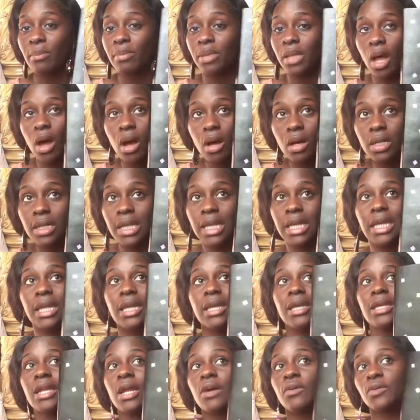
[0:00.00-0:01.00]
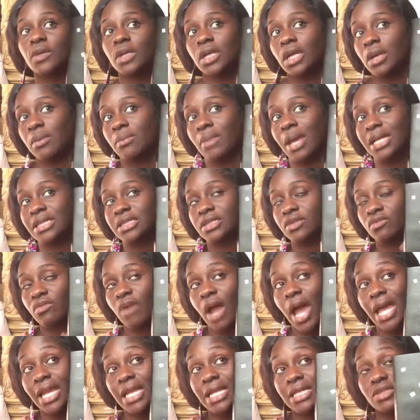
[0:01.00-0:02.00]
blogging, and I want to get back to
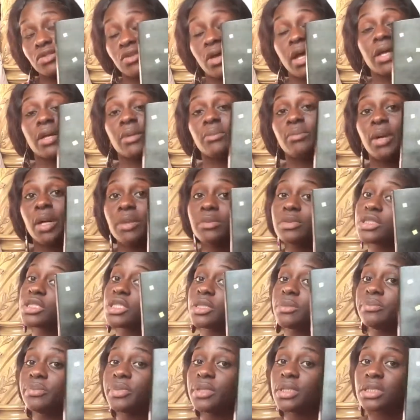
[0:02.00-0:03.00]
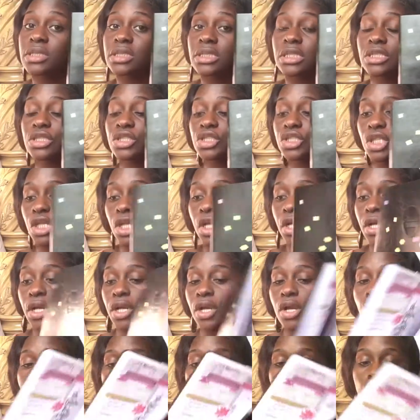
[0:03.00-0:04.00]
writing so I can publish some books this
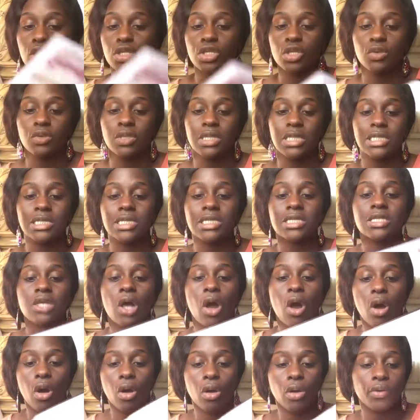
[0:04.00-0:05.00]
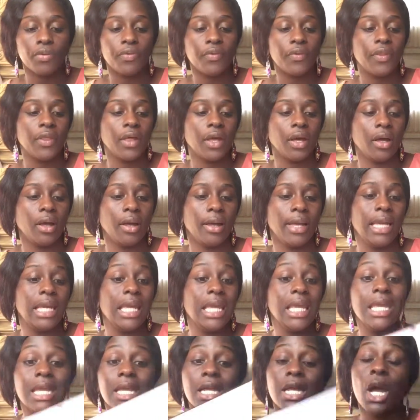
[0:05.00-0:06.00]
year. So this is all the
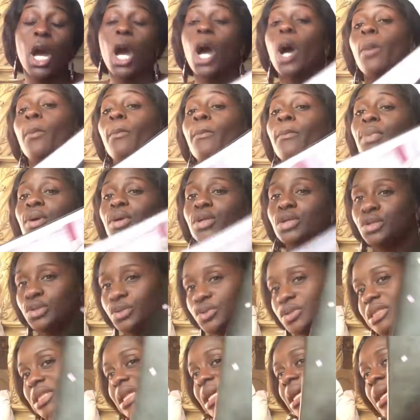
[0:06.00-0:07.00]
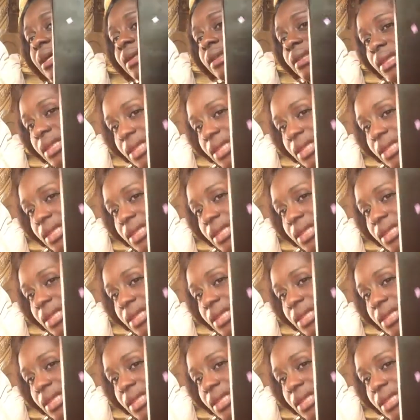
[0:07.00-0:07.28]
income producing